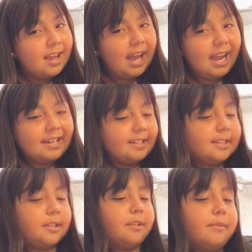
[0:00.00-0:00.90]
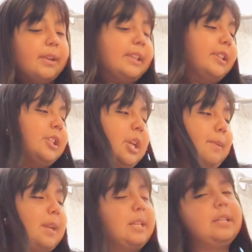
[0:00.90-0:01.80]
I just do it regularly, so I
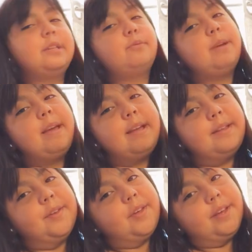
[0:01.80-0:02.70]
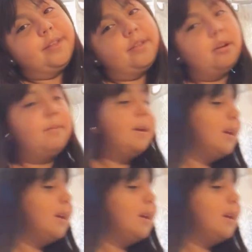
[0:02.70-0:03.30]
might just wait until like a little bit